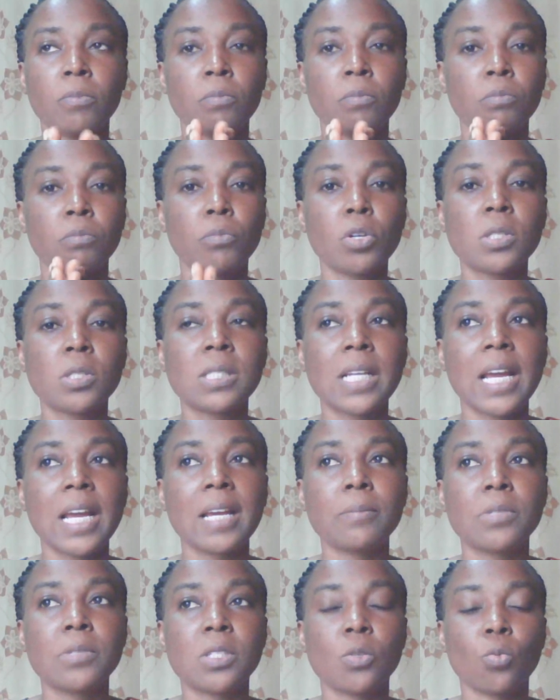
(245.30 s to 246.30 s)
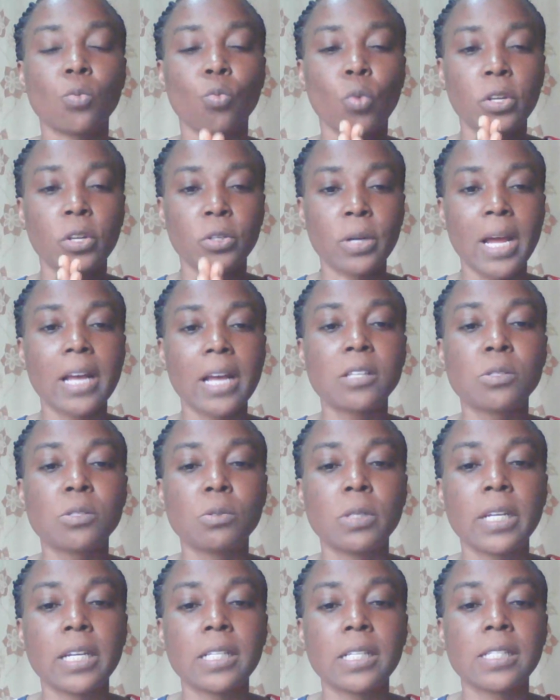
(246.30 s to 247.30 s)
Most times when you ask
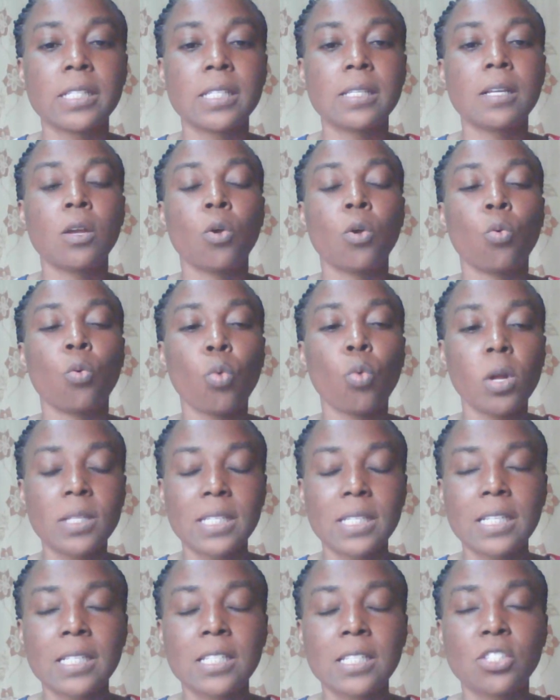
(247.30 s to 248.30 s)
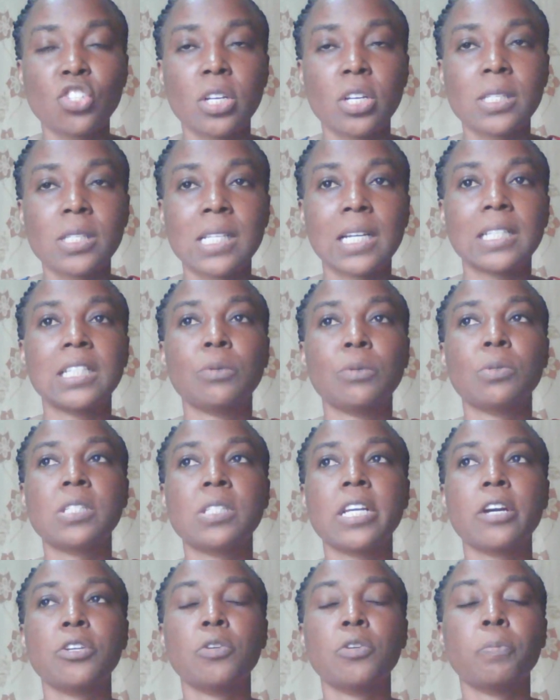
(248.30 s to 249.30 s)
students what integers are, they will
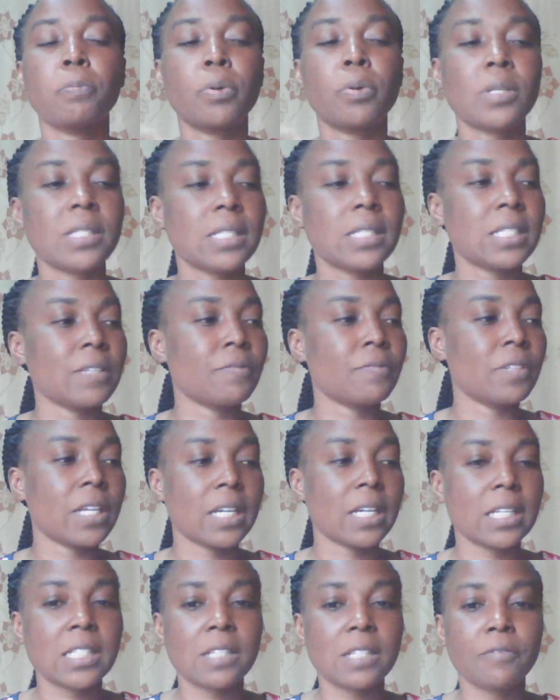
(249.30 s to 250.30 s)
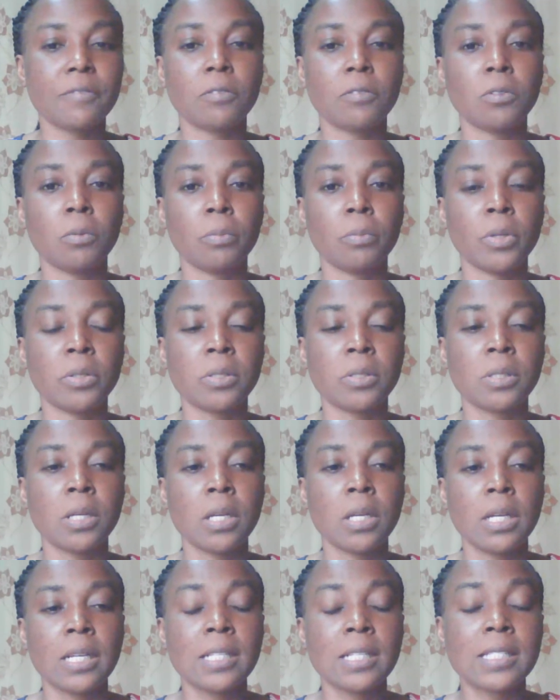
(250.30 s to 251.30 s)
tell you positive, negative whole numbers.
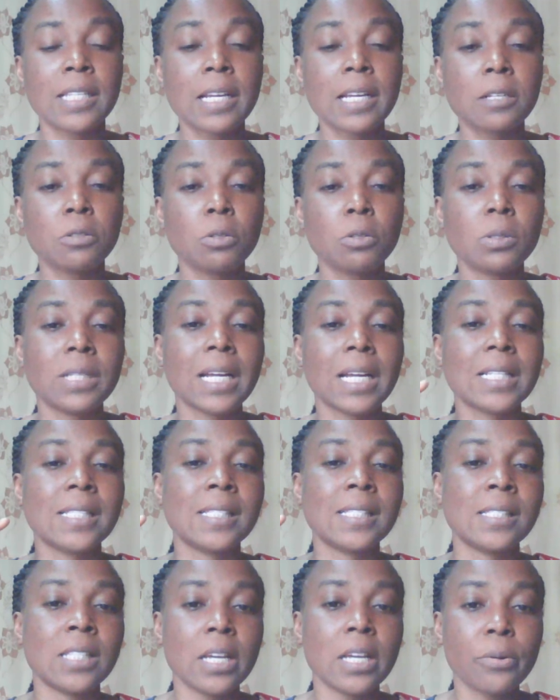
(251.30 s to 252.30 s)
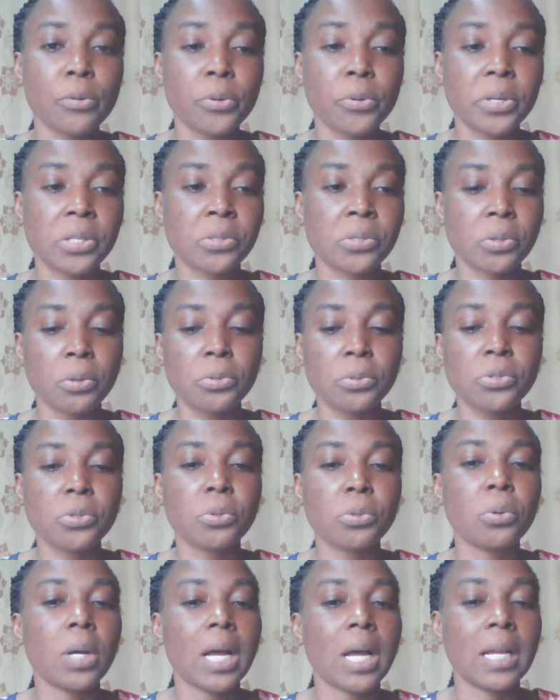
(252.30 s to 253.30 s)
Take note that 0 is
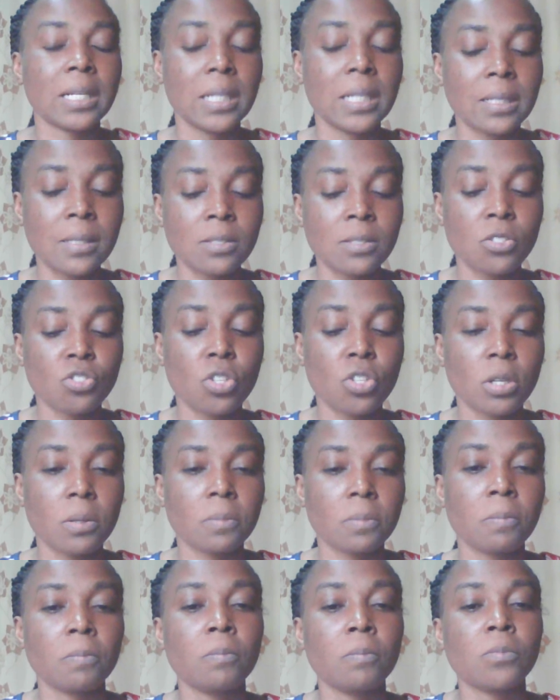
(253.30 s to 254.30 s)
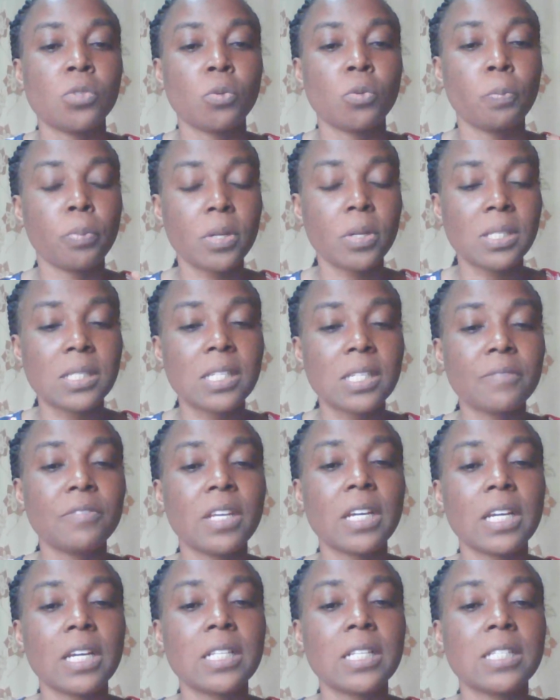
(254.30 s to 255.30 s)
also an integer. So positive,
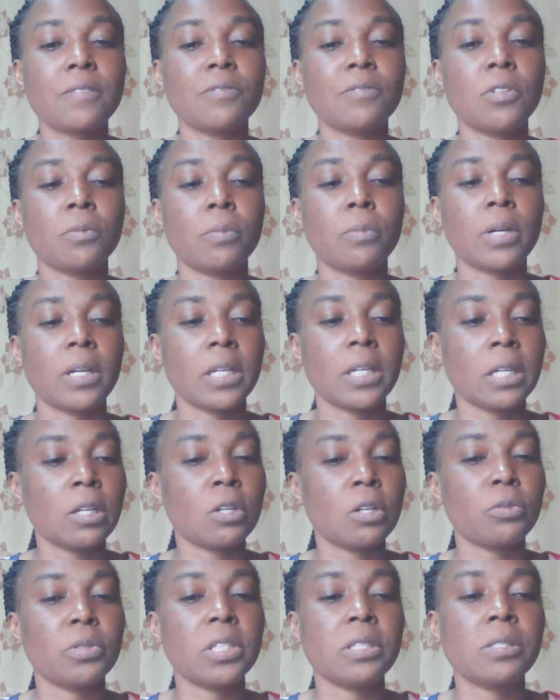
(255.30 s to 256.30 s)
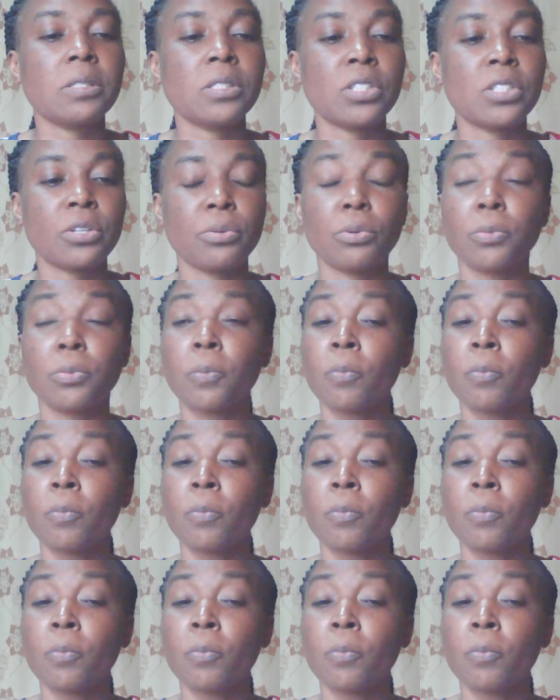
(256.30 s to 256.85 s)
negative number including 0.